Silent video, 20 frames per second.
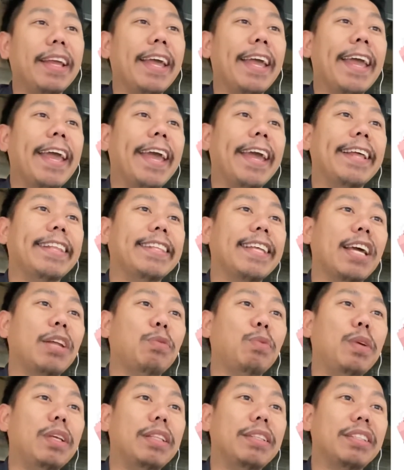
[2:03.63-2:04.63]
and then
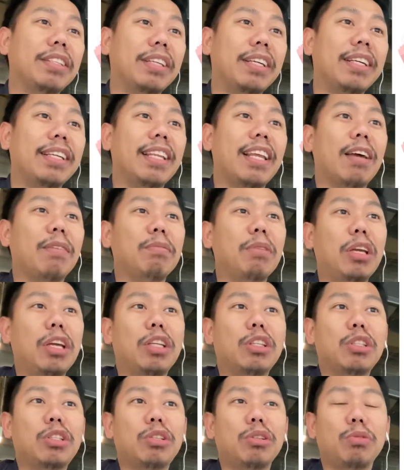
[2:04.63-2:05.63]
we turn them
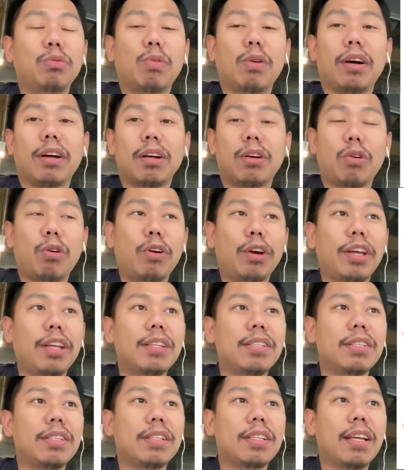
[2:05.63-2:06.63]
into
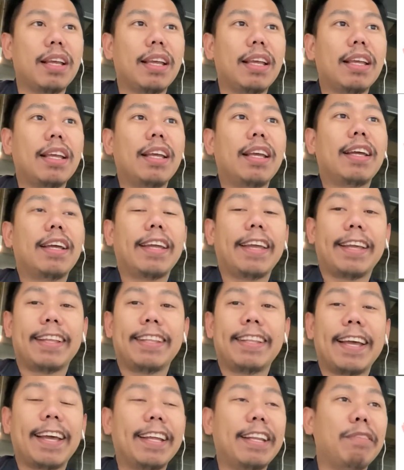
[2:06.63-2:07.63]
coins, and
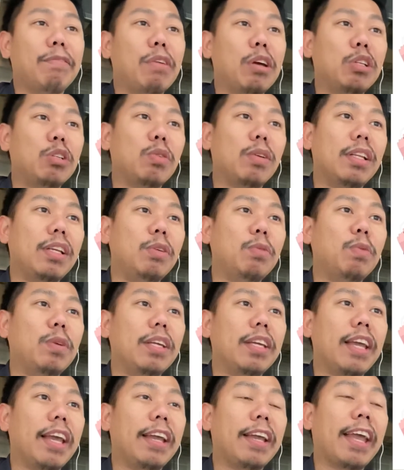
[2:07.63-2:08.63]
then eventually
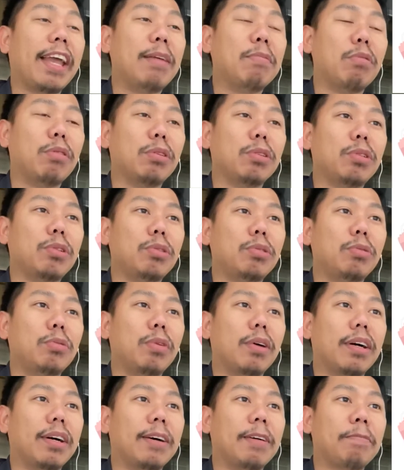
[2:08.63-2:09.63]
we able
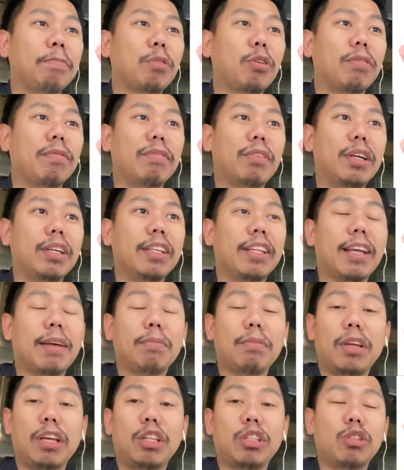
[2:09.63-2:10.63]
to convert them
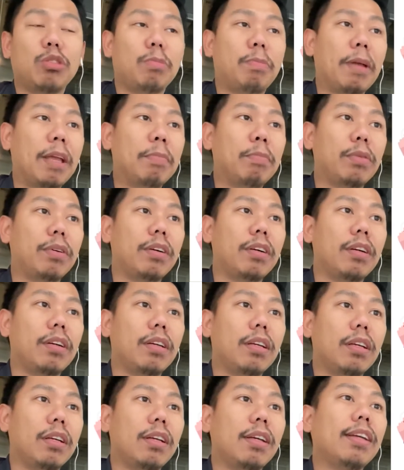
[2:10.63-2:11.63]
into paper.
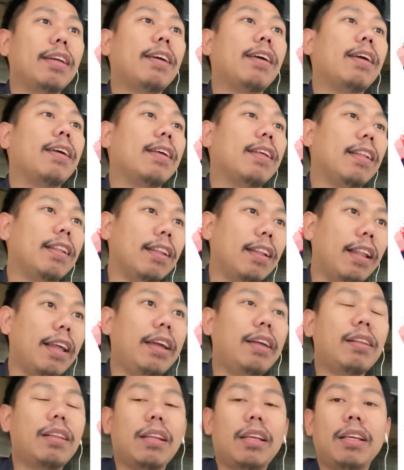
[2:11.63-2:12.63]

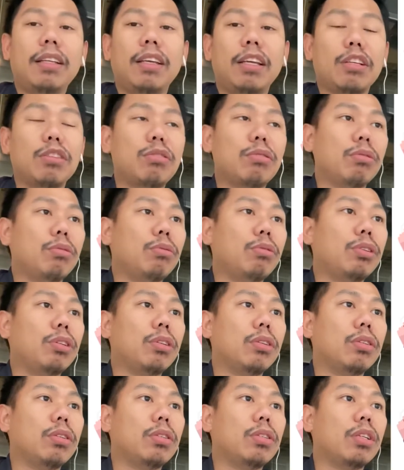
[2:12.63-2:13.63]
Lately,
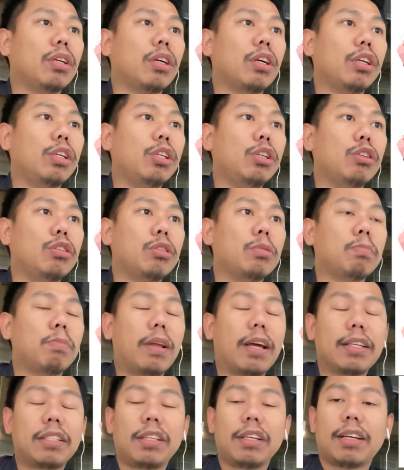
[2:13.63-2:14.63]
institutions use
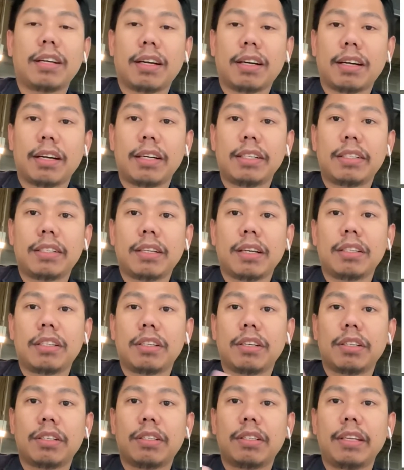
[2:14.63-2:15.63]
plastic cards such
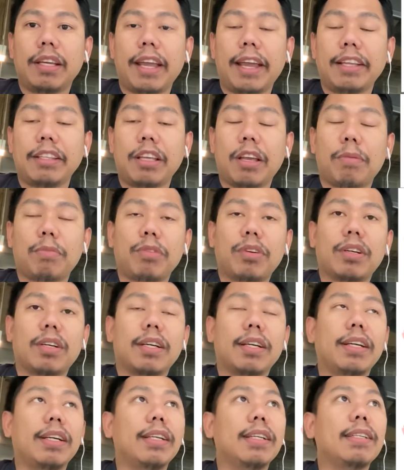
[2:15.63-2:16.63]
as the ATM
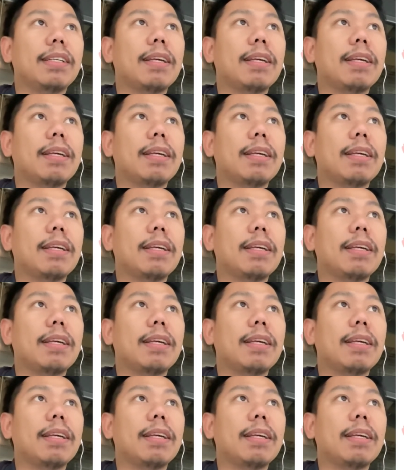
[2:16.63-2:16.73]
cards,